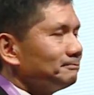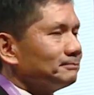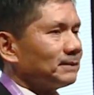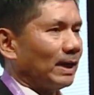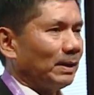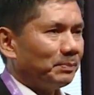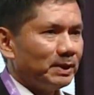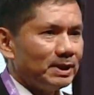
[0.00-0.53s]

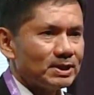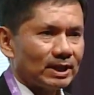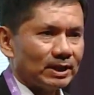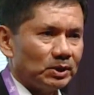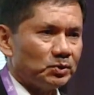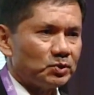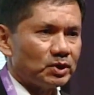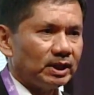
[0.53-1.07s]
companies are
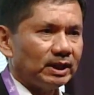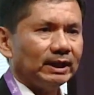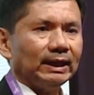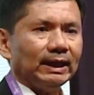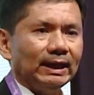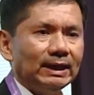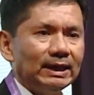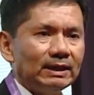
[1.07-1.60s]
using it,
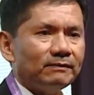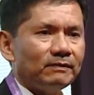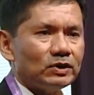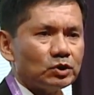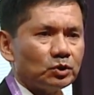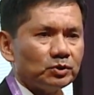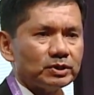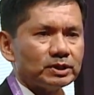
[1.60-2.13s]

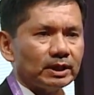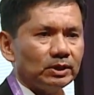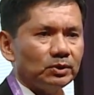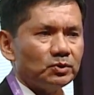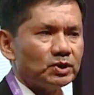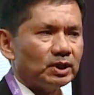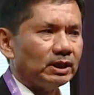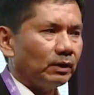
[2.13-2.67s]
individuals are
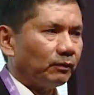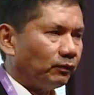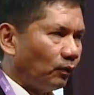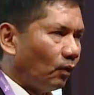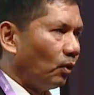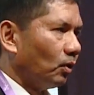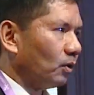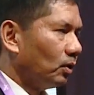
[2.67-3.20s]
using it
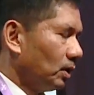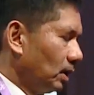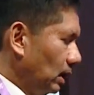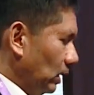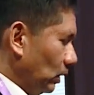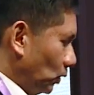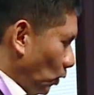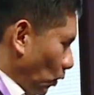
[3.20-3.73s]
for
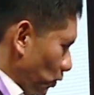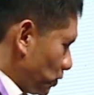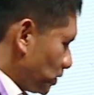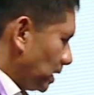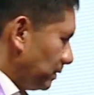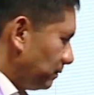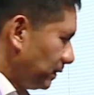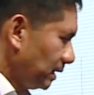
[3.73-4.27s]
cost
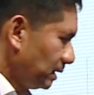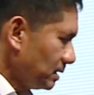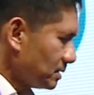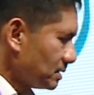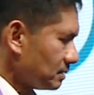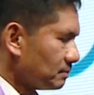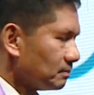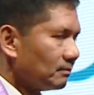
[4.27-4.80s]

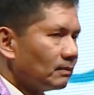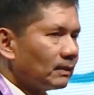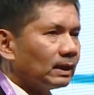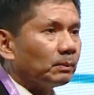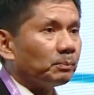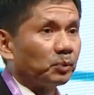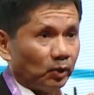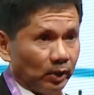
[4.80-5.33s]
savings,
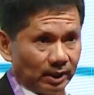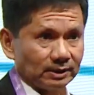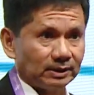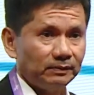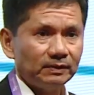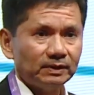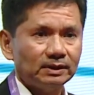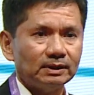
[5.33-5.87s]

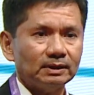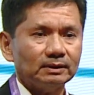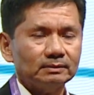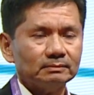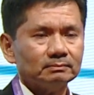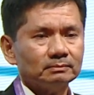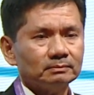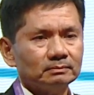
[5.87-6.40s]
productivity,
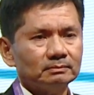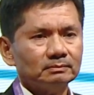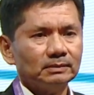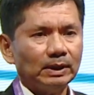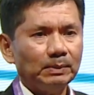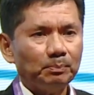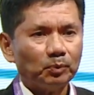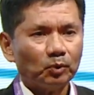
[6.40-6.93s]

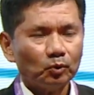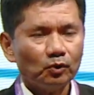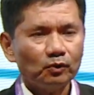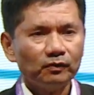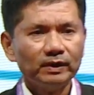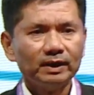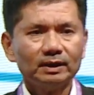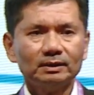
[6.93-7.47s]

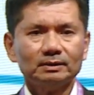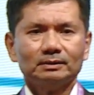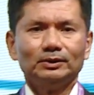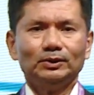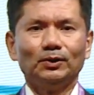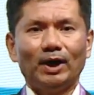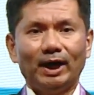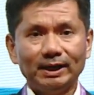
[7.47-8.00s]
improving
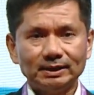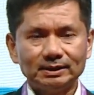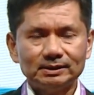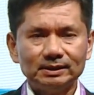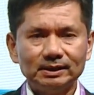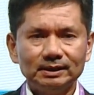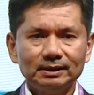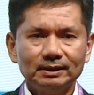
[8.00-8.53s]
your
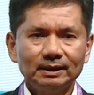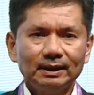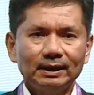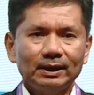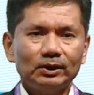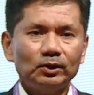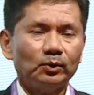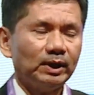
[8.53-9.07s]
IT,
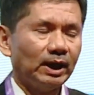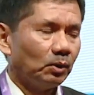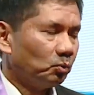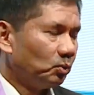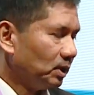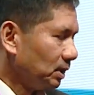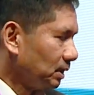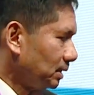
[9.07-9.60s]
your
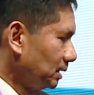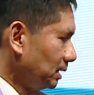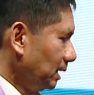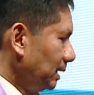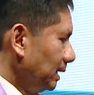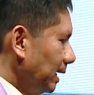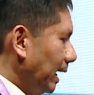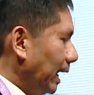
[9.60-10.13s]
network,
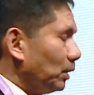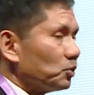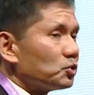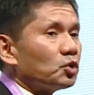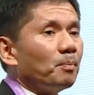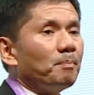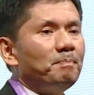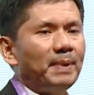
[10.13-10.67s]
and
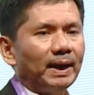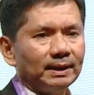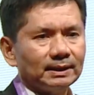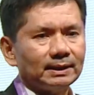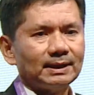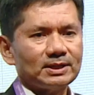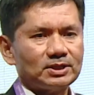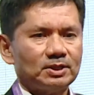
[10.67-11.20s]
also better
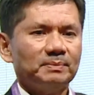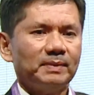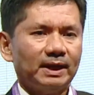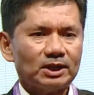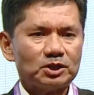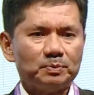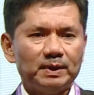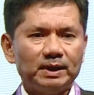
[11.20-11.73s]
customer
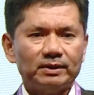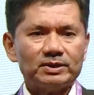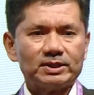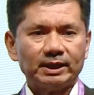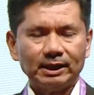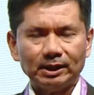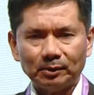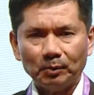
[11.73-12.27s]
experience.
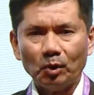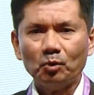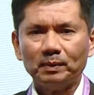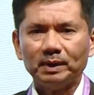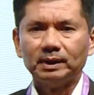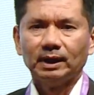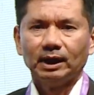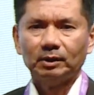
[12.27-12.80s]
And in a
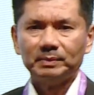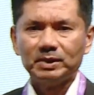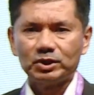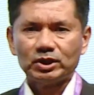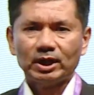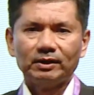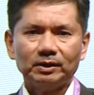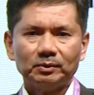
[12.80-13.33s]
moment, I'll be
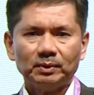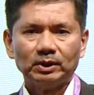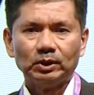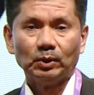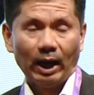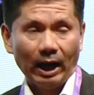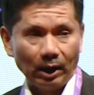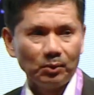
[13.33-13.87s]
sharing with
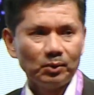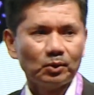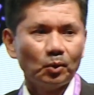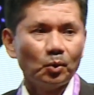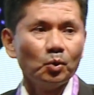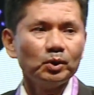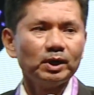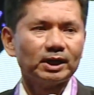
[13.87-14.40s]
you our
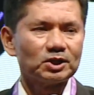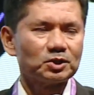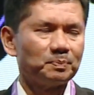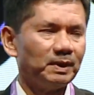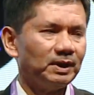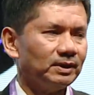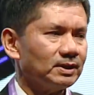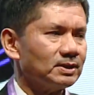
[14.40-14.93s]
own
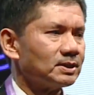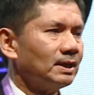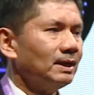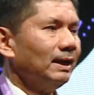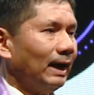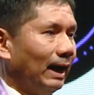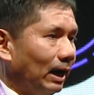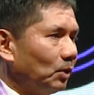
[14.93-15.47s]
experience,
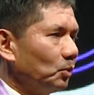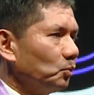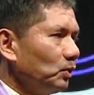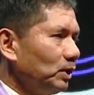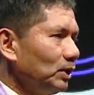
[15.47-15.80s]
how we